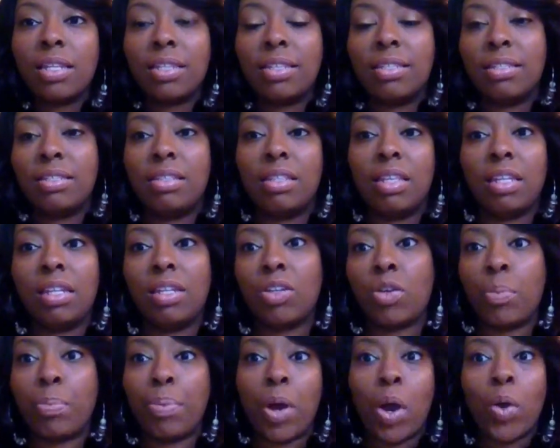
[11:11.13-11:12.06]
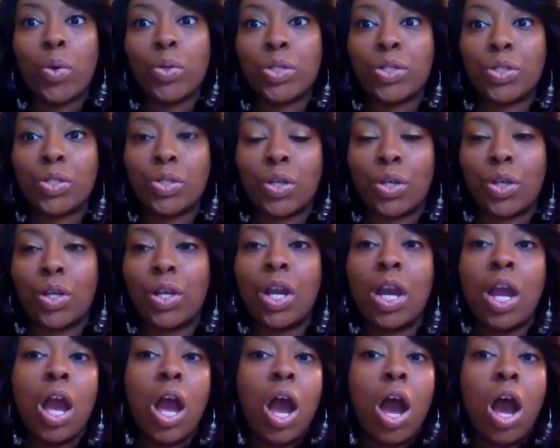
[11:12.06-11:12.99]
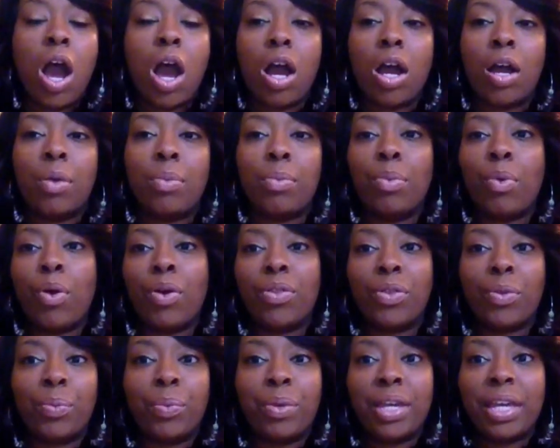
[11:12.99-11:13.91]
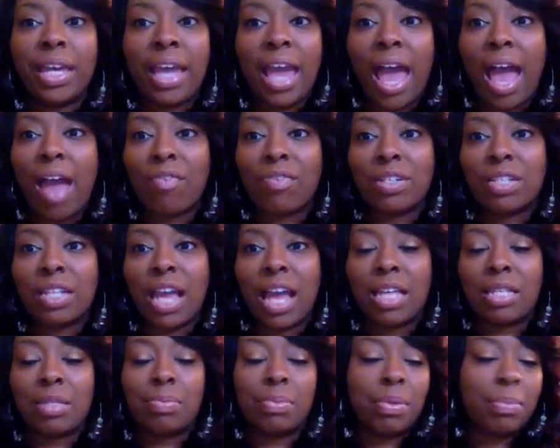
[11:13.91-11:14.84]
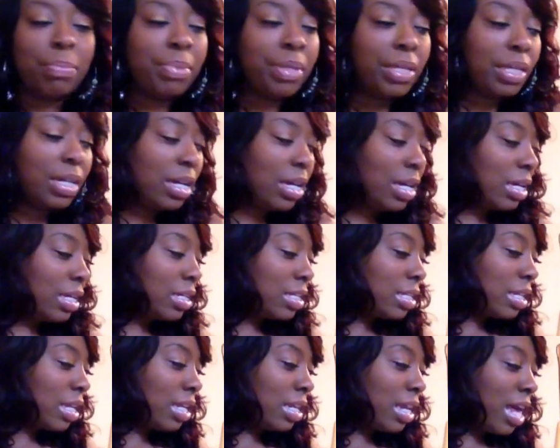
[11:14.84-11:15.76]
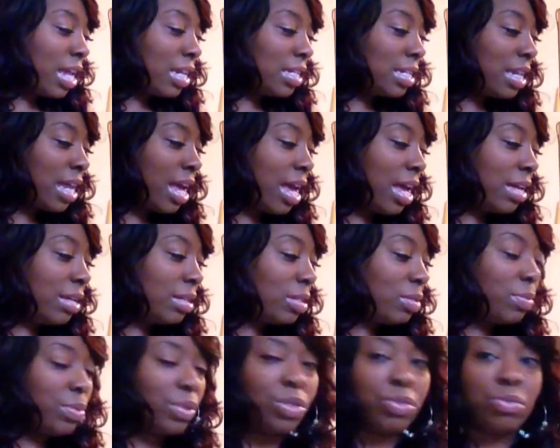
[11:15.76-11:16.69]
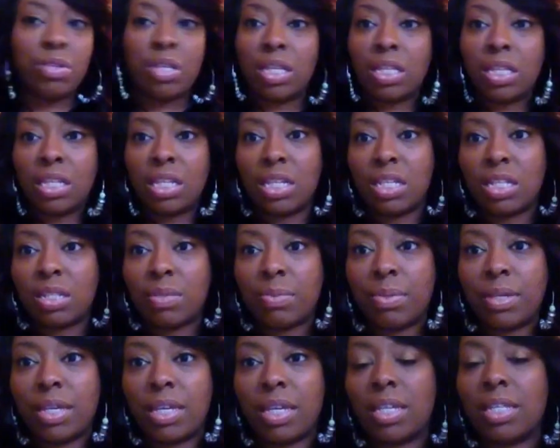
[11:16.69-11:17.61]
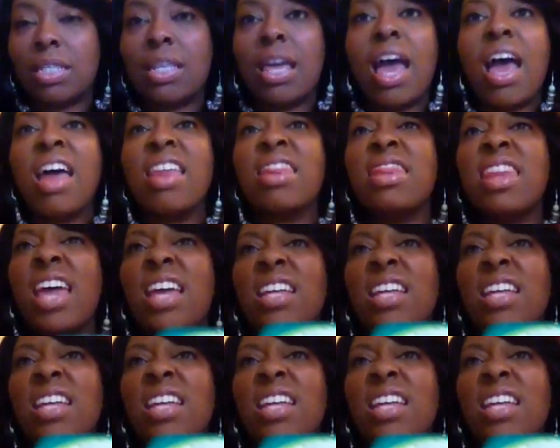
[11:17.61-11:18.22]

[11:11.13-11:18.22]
the little poster on the wig advertisement, because a lot of times when you get these wigs, they